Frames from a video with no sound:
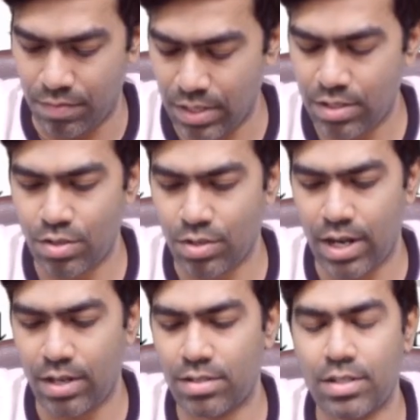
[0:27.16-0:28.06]
We need to
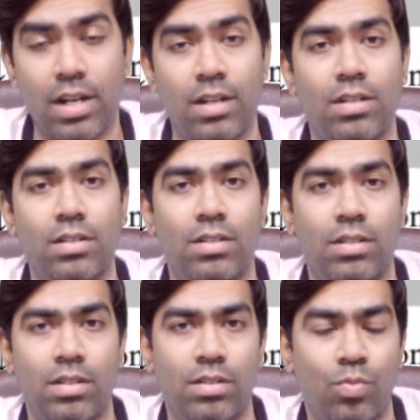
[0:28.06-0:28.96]
understand
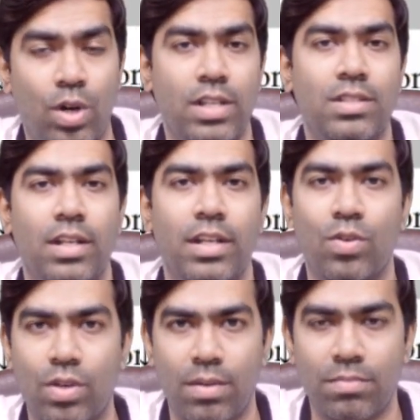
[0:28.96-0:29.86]
uh, what is the
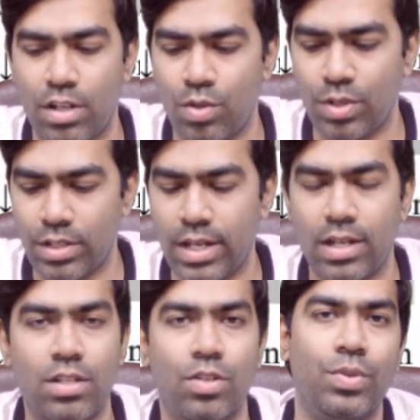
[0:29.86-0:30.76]
Renogram that you will
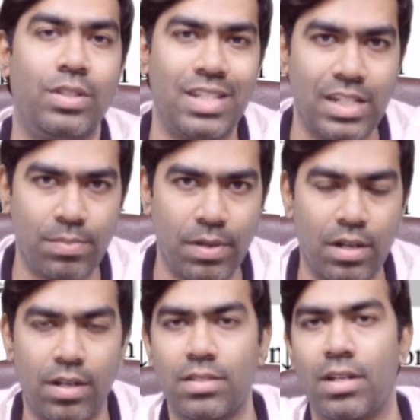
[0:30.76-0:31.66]
get with
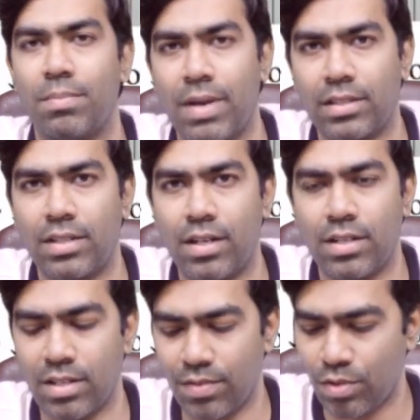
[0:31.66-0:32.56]
DTPA tracer and MAG3
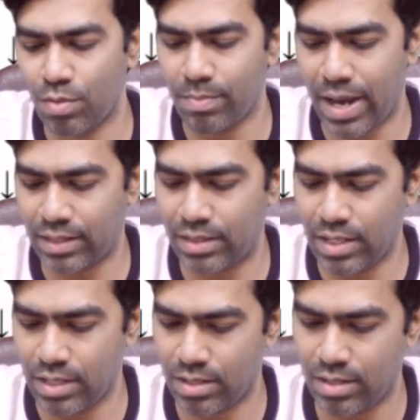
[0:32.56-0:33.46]
tracer. Even though
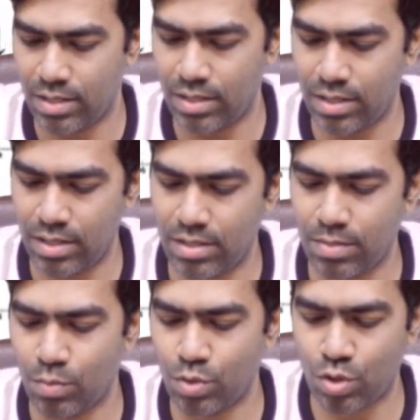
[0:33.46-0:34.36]
MAG3 is
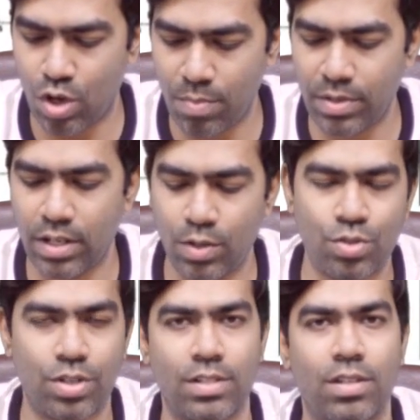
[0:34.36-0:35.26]
the most commonly
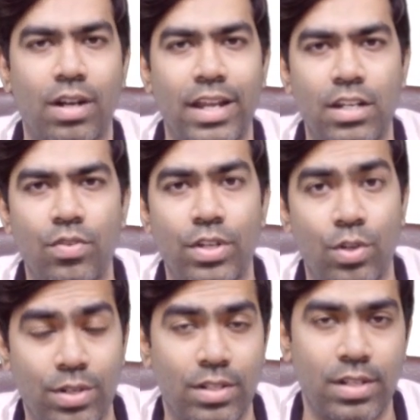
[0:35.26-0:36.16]
used tracer right now in
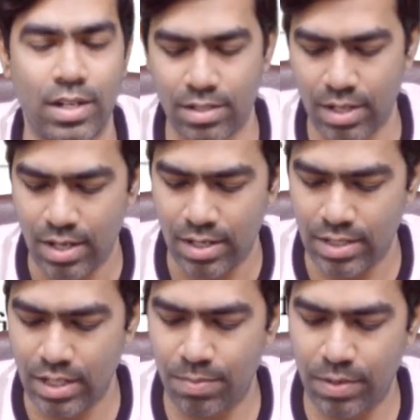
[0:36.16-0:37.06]
the United States,
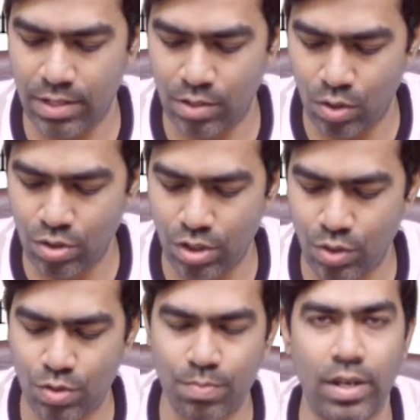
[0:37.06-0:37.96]
DTPA is also
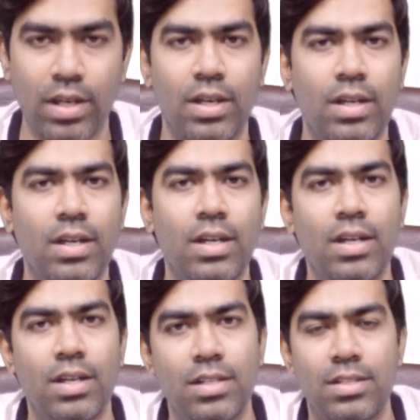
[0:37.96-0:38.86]
used by
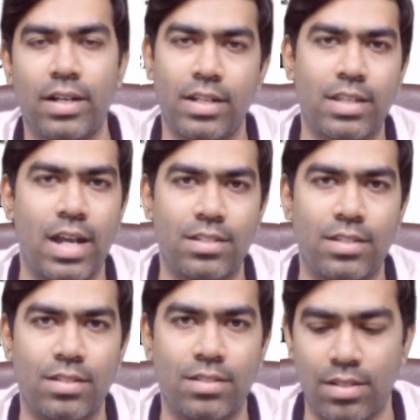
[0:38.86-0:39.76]
certain scan
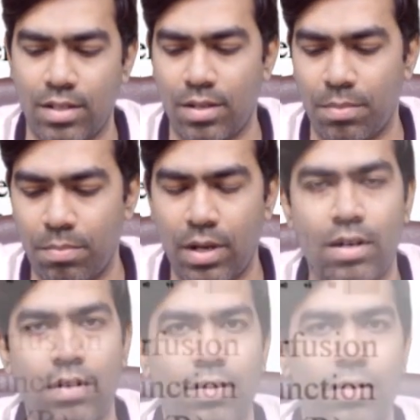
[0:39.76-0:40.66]
centers. But